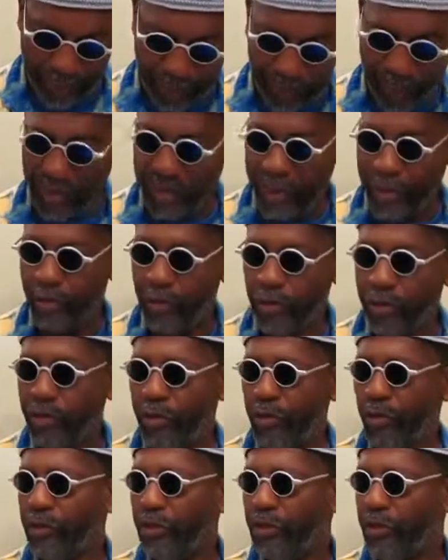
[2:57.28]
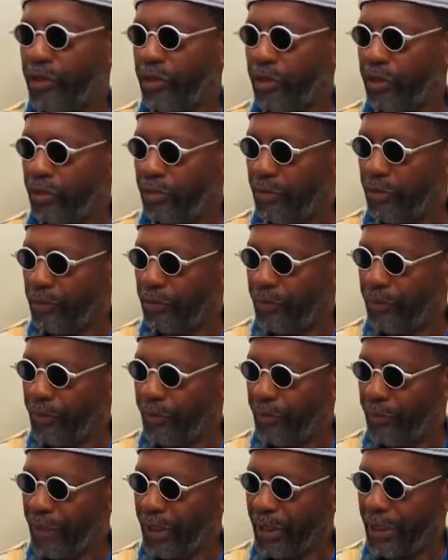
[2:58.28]
this thing called Doose syndrome.
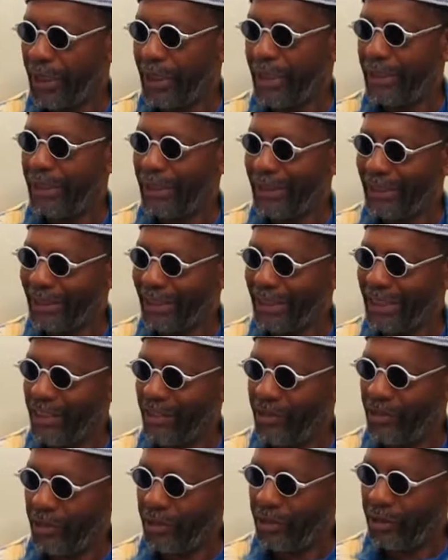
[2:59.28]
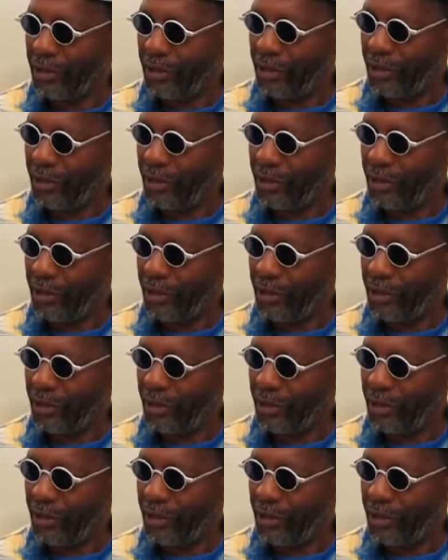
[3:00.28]
Again, seizures.